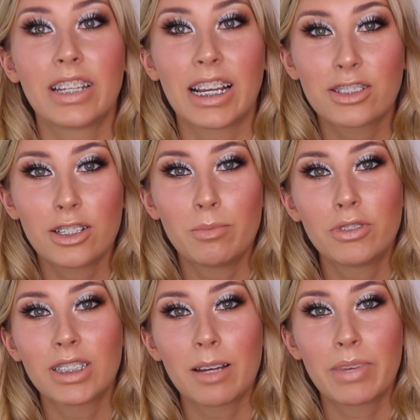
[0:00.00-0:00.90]
the next two
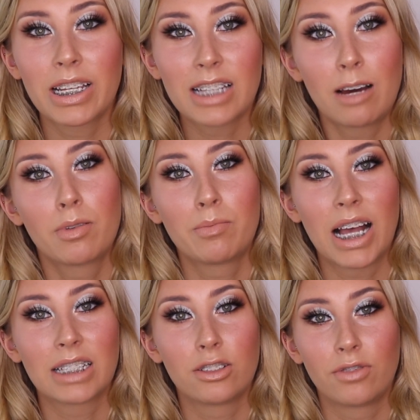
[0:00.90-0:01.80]
books I picked up are
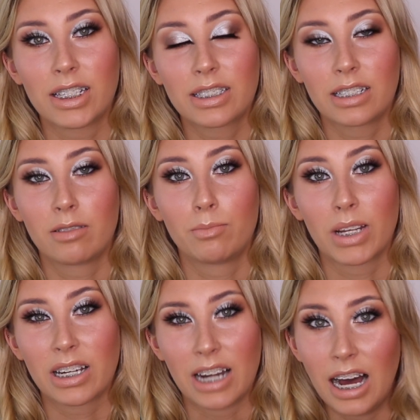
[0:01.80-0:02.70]
by Sylvester
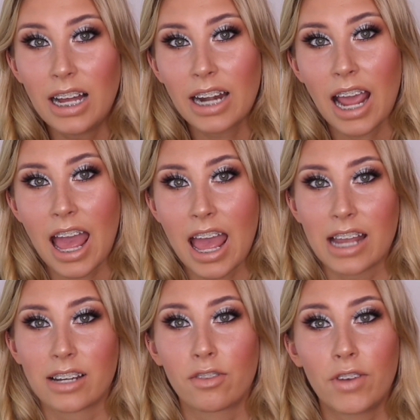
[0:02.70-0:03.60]
McNutt,
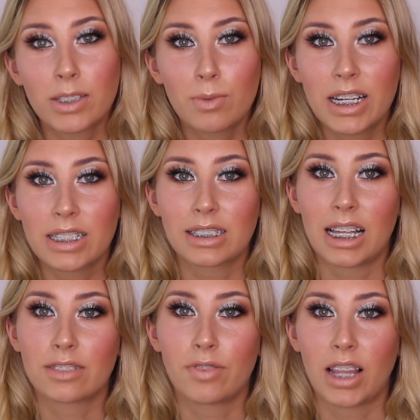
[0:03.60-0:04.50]
and the first one is
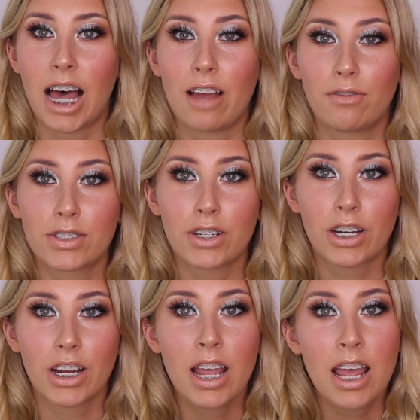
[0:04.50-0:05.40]
Lust for Life.
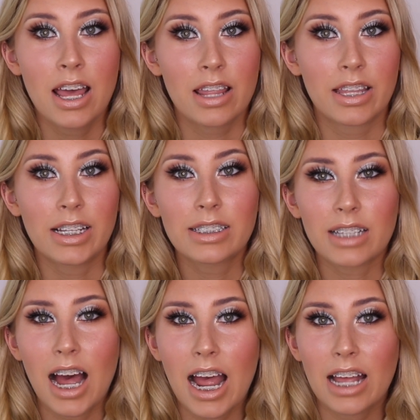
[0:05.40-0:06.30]
So this
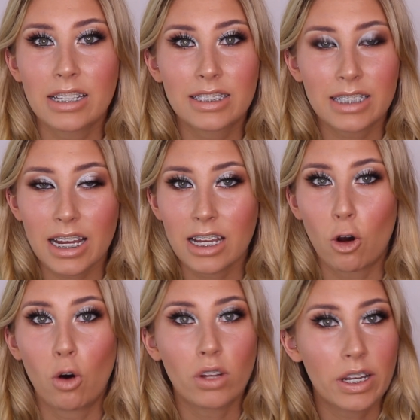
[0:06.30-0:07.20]
I had seen
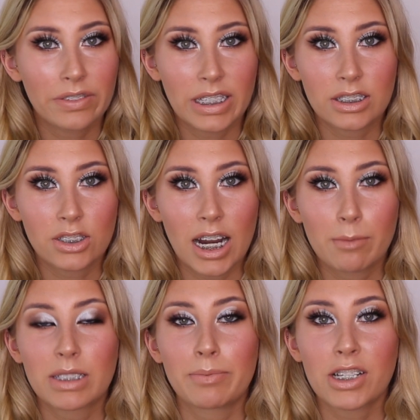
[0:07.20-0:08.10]
all over
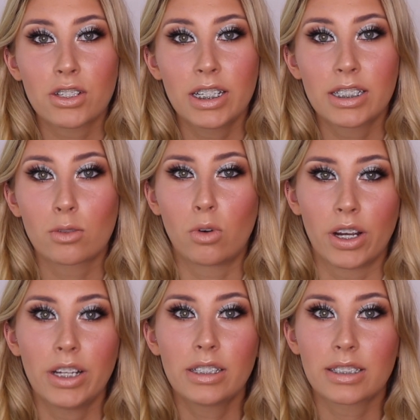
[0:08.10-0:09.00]
Instagram, especially his
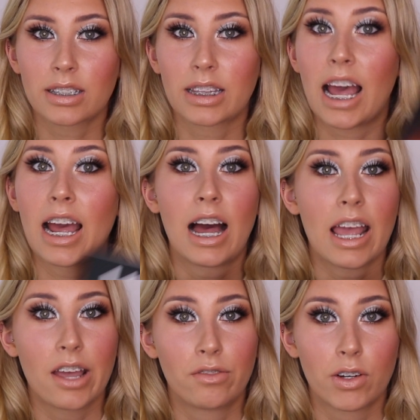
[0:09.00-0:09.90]
quotes. They
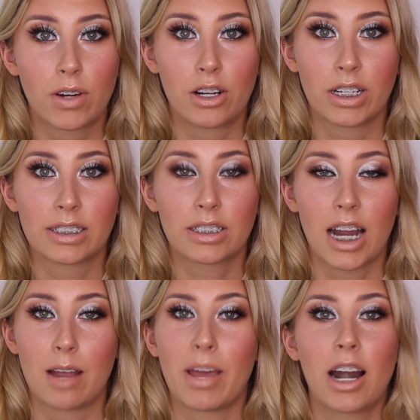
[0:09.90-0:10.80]
are everywhere on
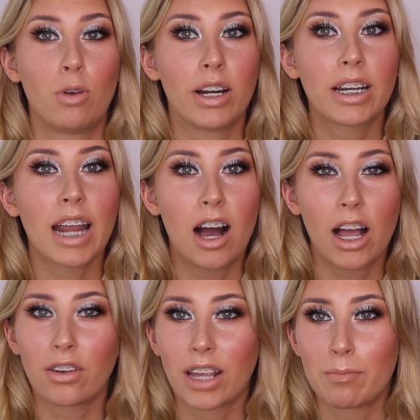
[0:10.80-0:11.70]
Instagram, and I wondered how
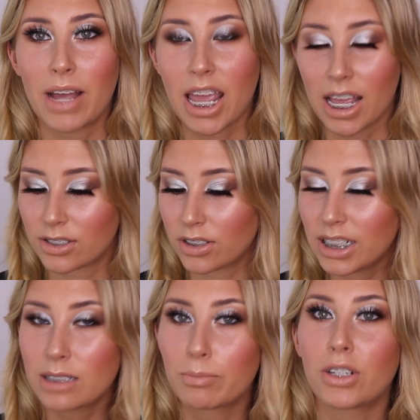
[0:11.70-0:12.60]
I could get my hands on
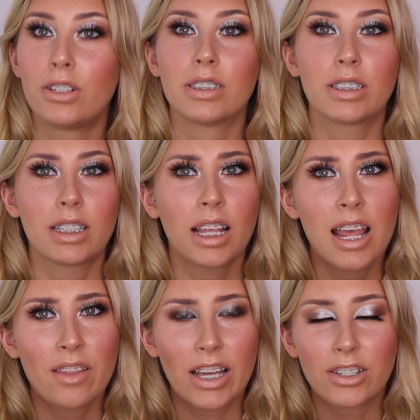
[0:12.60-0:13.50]
this because
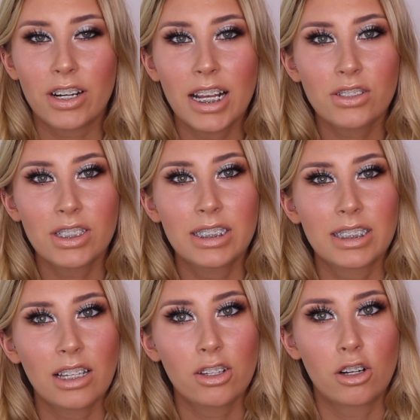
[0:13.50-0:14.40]
they don't actually
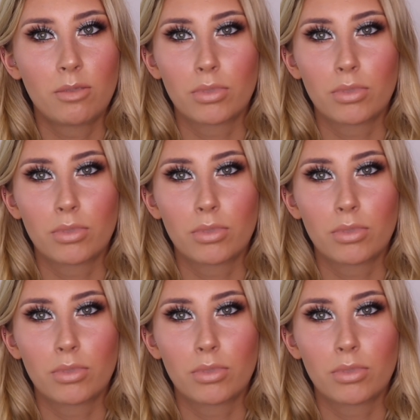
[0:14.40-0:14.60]
sell it on